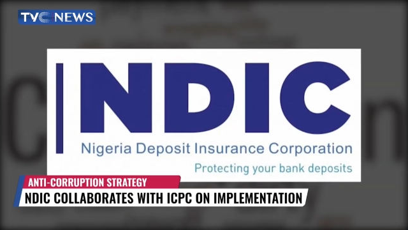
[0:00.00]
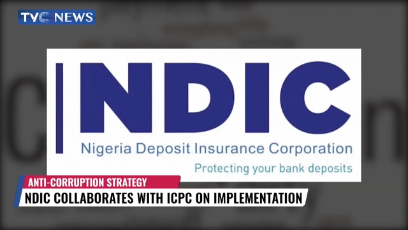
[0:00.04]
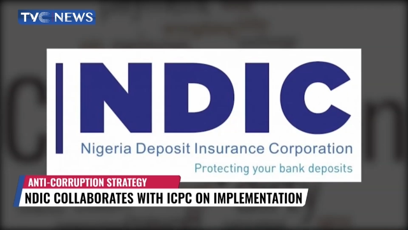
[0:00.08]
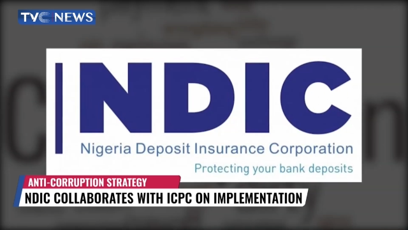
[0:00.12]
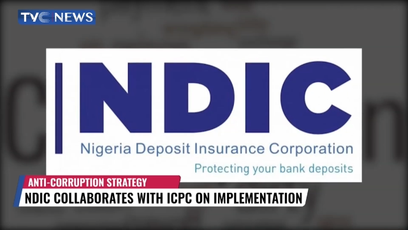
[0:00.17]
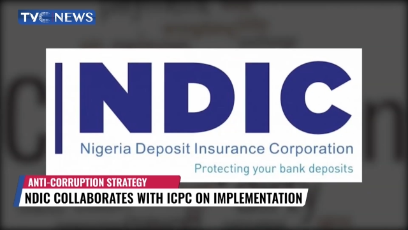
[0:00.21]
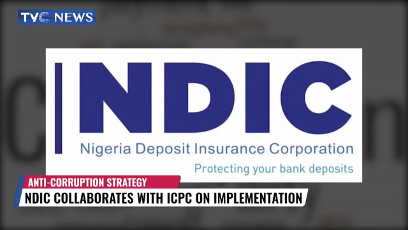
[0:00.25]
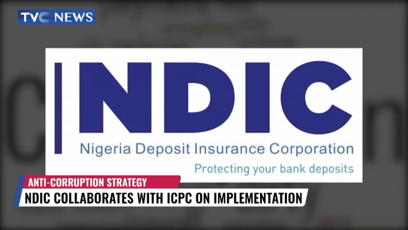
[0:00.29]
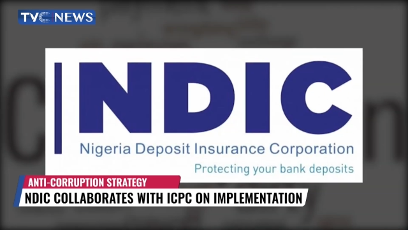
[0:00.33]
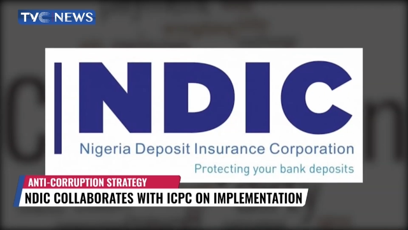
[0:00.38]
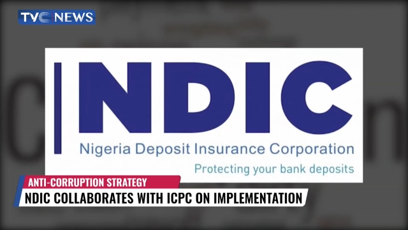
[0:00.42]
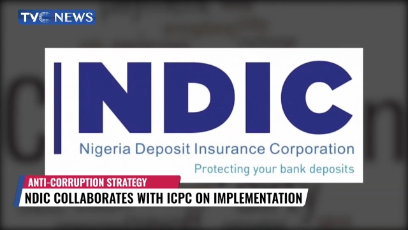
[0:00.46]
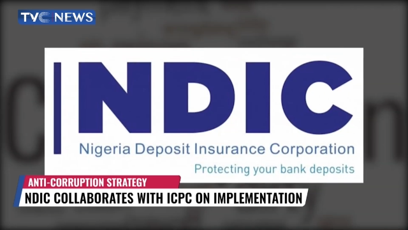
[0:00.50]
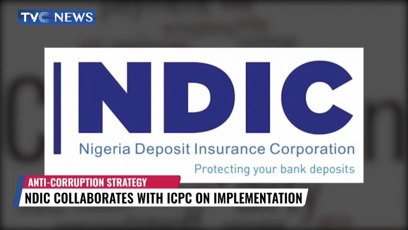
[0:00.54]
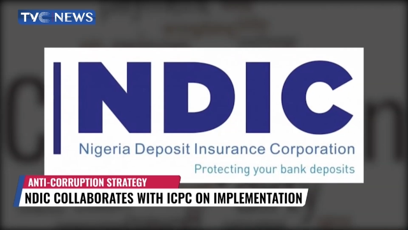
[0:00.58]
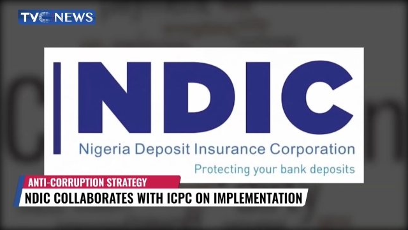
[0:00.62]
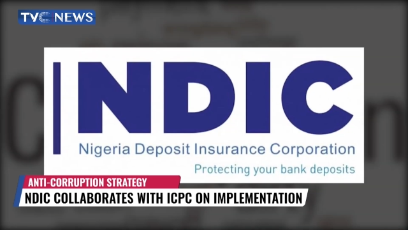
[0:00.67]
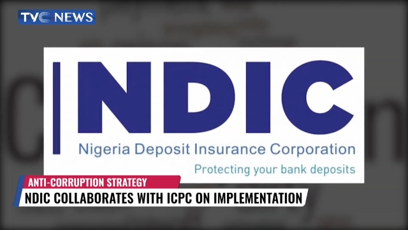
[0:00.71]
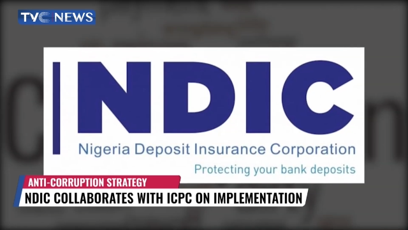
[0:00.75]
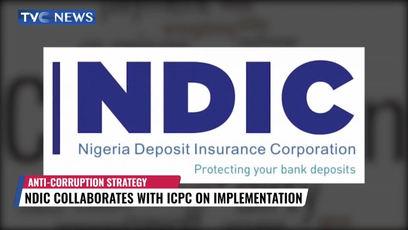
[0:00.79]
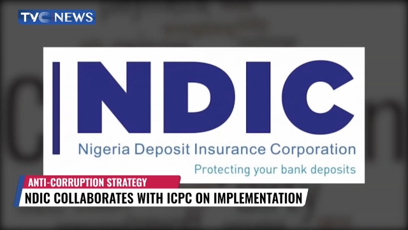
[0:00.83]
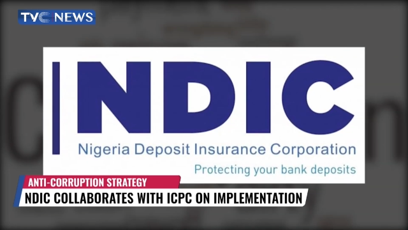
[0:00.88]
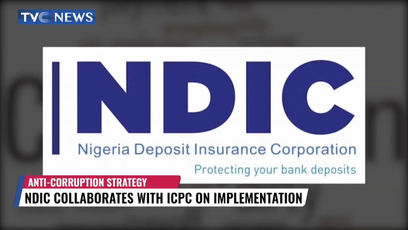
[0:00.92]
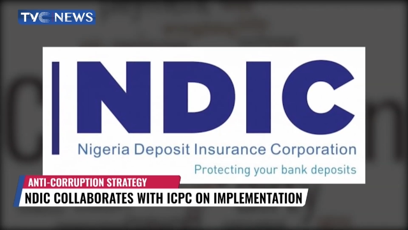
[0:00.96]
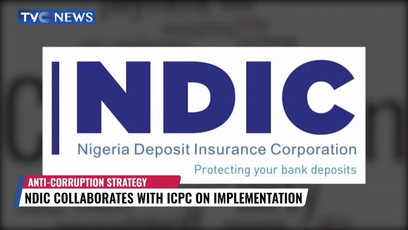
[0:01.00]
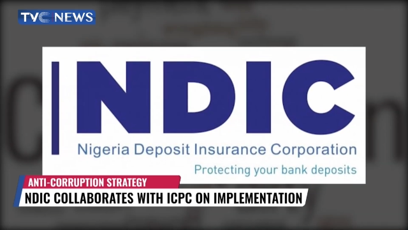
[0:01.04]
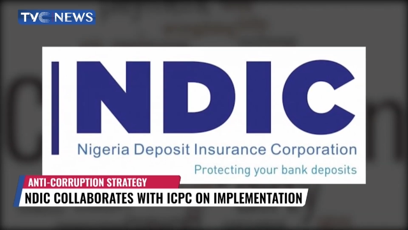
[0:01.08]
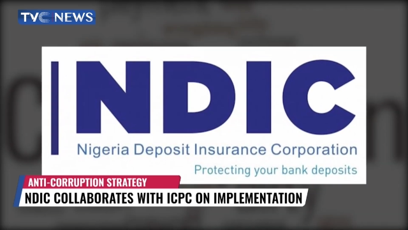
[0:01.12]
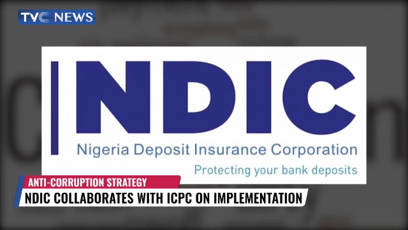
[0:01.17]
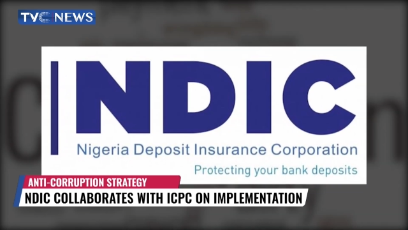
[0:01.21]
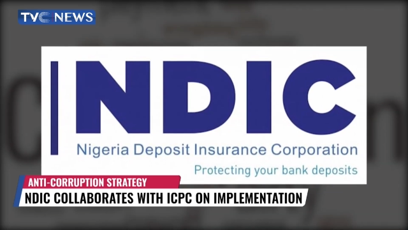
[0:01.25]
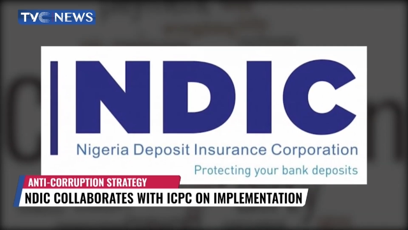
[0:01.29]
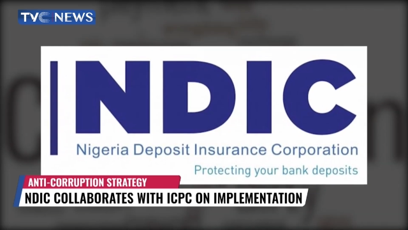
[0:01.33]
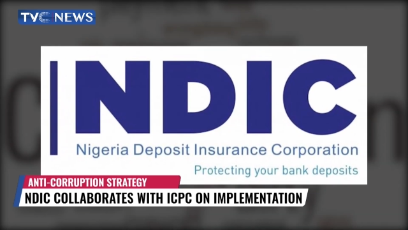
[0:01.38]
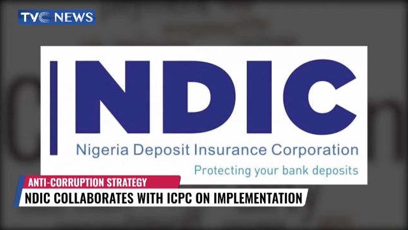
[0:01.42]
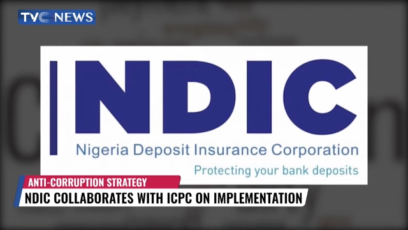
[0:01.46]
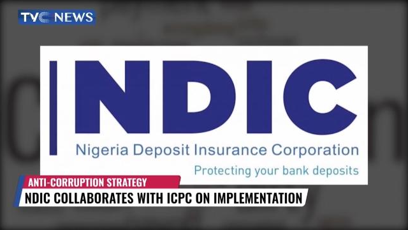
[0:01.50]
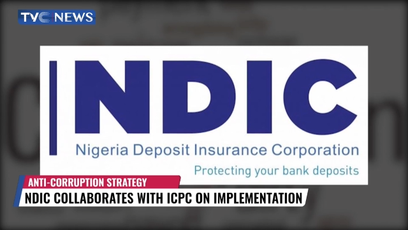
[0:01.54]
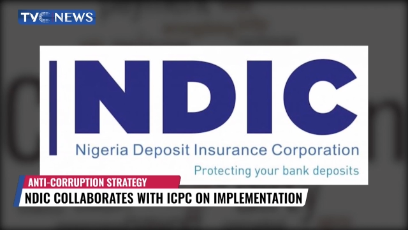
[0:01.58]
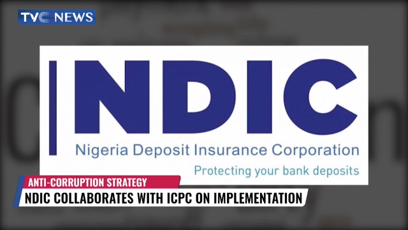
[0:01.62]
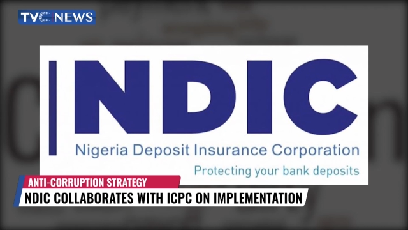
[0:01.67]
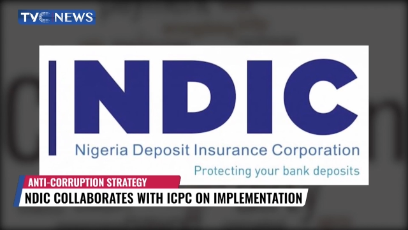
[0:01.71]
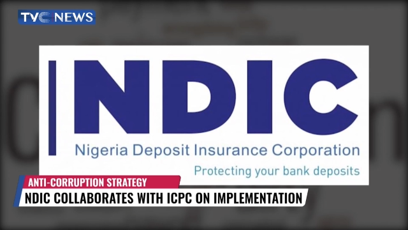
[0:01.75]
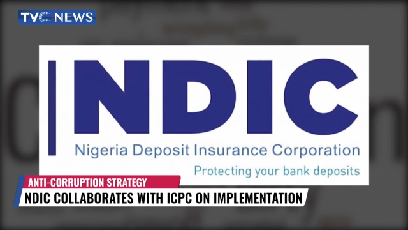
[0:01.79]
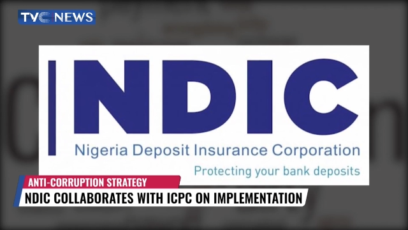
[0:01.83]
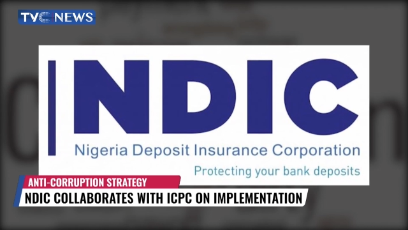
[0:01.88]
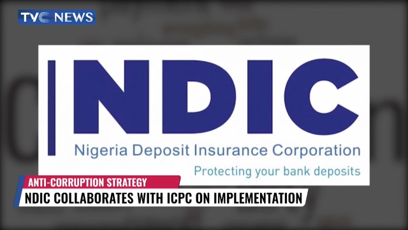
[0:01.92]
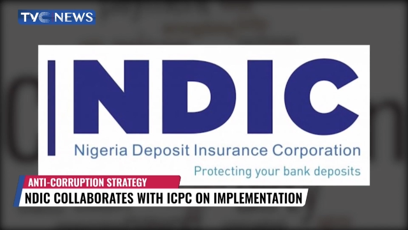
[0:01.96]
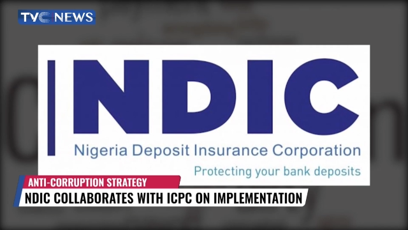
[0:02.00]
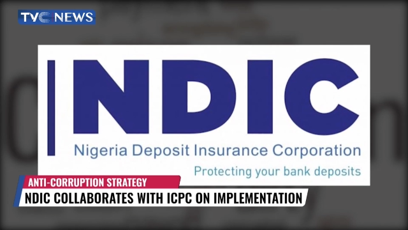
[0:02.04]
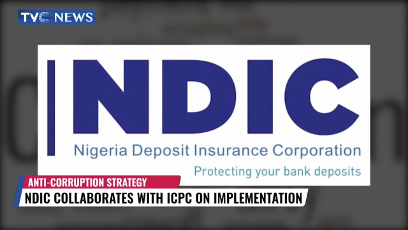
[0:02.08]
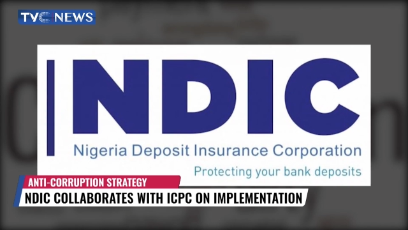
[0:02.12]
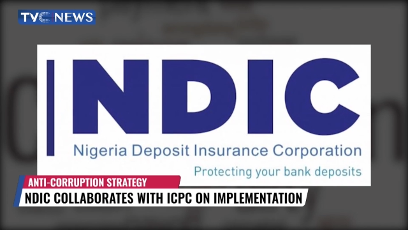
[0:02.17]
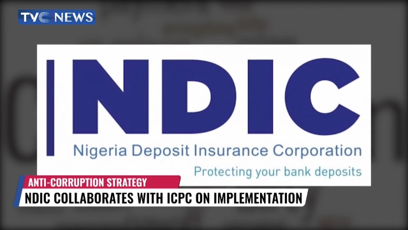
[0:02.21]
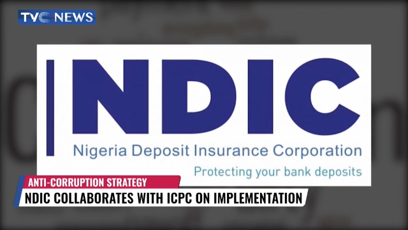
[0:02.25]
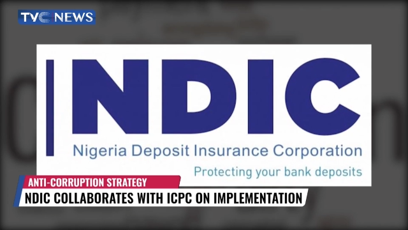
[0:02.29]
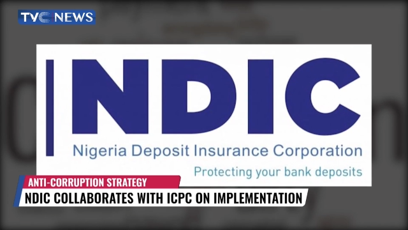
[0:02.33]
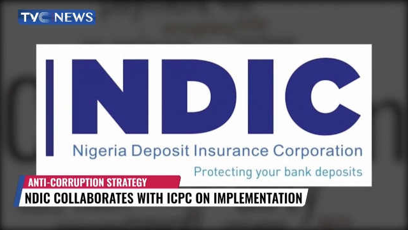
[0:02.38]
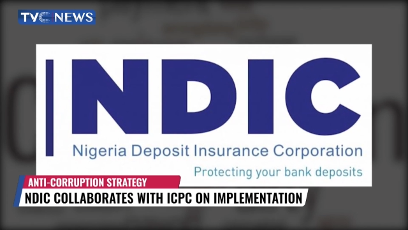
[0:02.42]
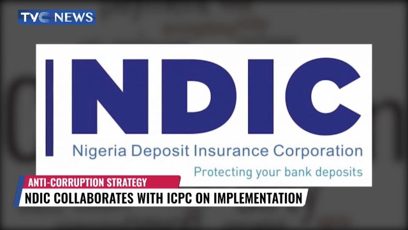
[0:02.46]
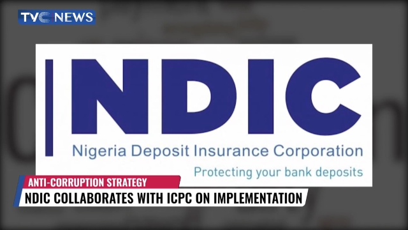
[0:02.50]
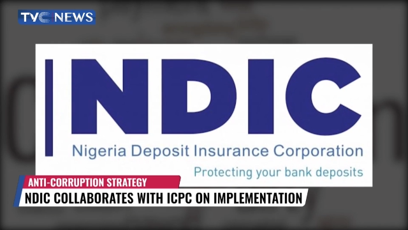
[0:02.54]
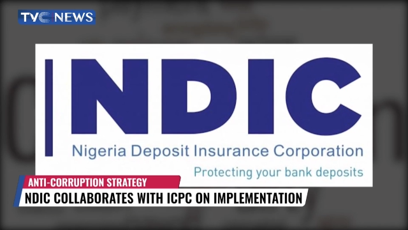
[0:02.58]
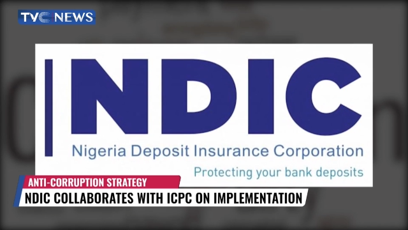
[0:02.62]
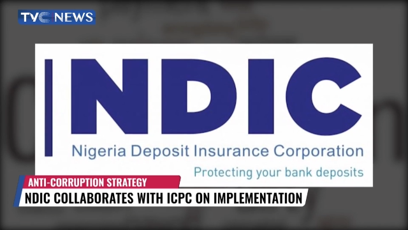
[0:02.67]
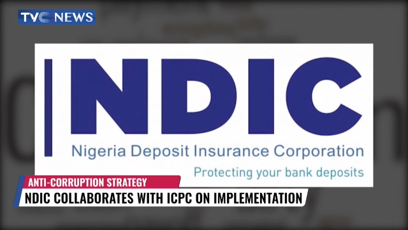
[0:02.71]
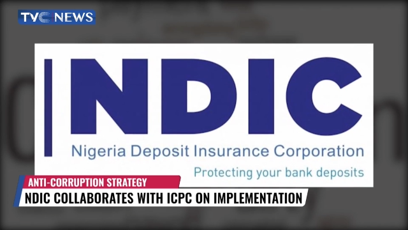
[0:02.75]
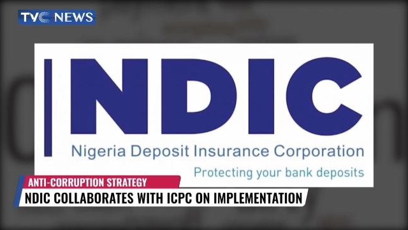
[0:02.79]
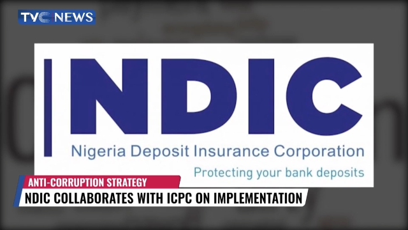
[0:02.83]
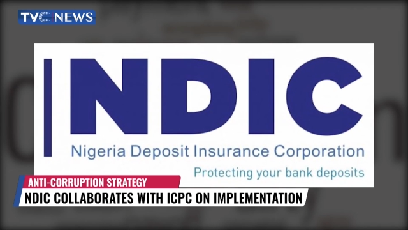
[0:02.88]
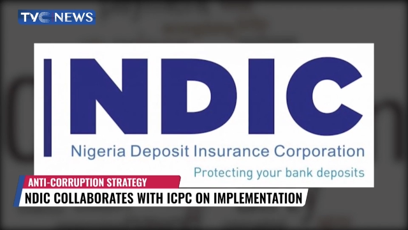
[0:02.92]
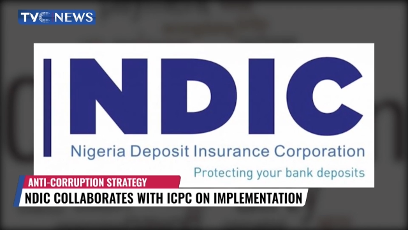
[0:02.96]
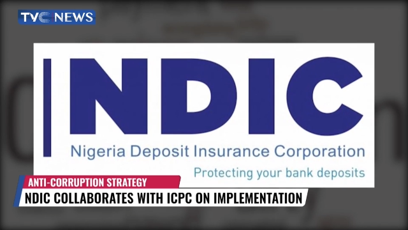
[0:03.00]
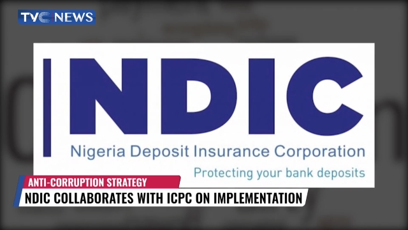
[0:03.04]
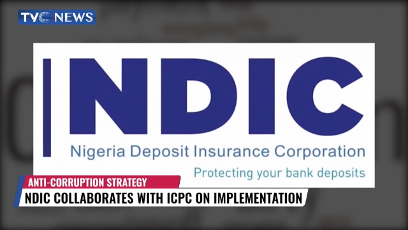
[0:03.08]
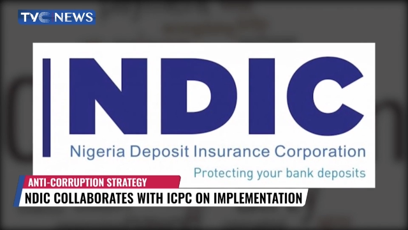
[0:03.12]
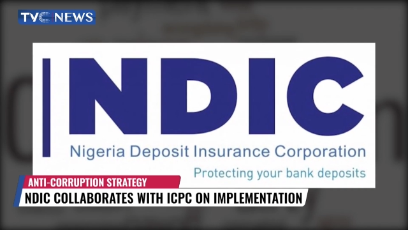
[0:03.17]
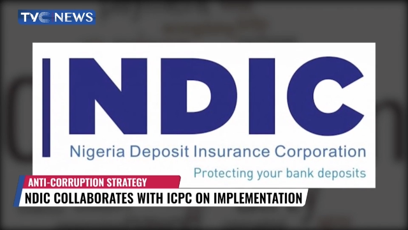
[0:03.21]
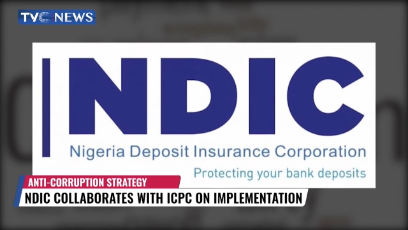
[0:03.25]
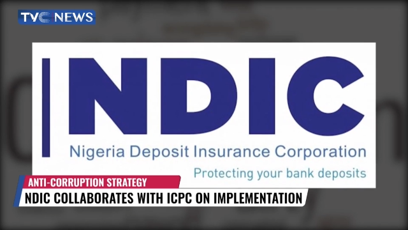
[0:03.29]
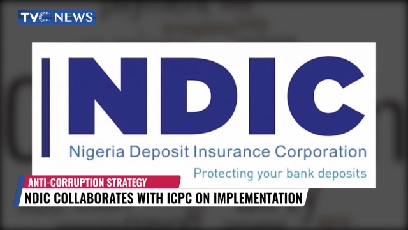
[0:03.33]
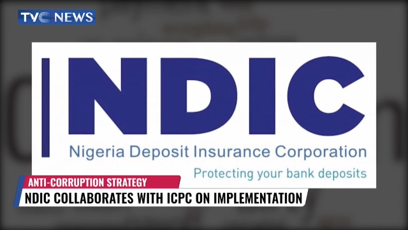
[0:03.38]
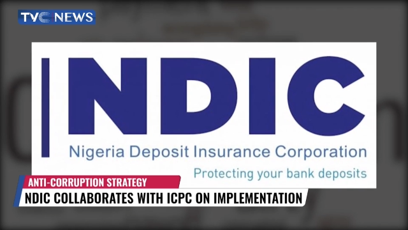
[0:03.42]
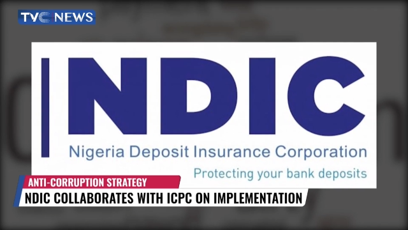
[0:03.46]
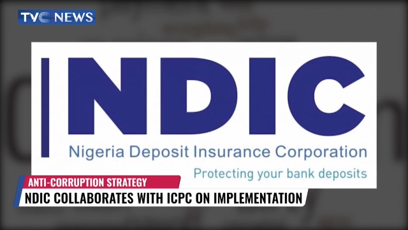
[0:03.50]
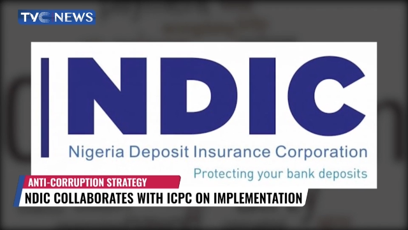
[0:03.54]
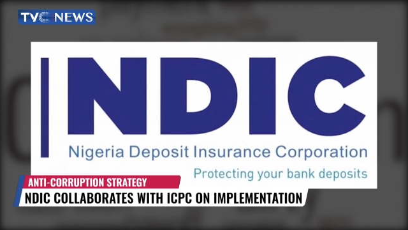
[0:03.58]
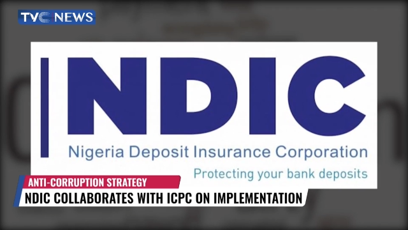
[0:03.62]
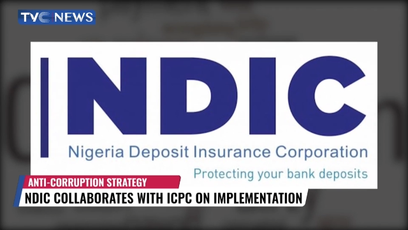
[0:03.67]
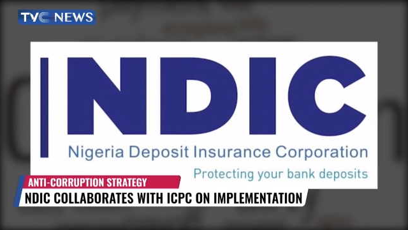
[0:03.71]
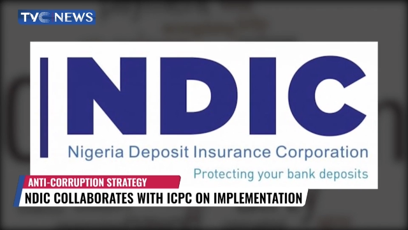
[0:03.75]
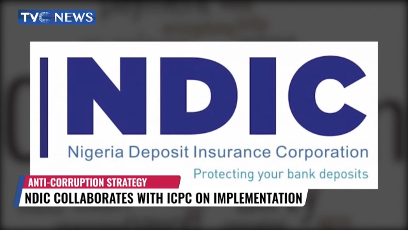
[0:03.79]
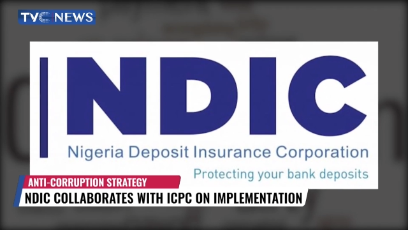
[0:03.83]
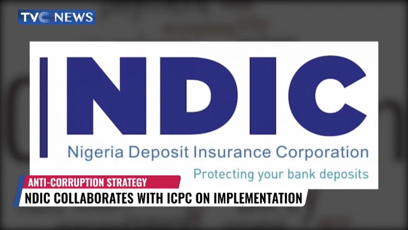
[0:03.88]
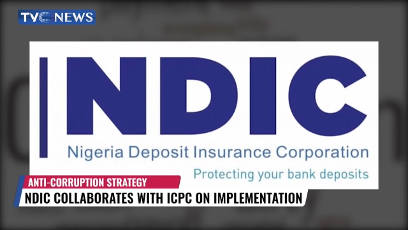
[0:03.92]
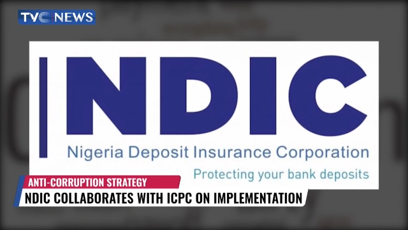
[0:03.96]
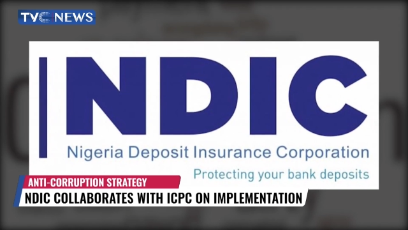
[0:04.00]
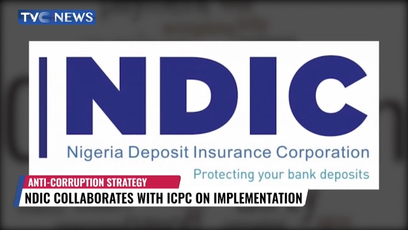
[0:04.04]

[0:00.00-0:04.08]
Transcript: No face is visible, so there are no lips to read.